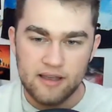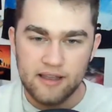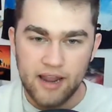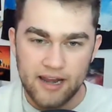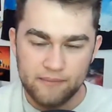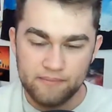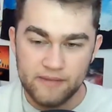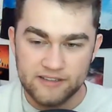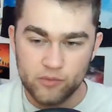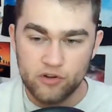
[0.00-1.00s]

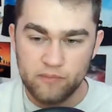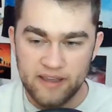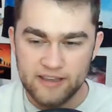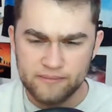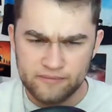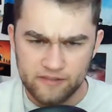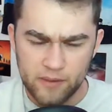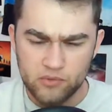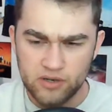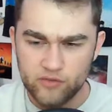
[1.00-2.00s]
paying him if
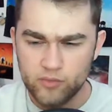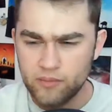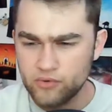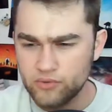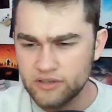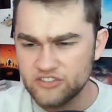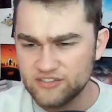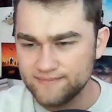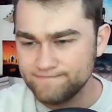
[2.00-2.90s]
people don't even remember who he is?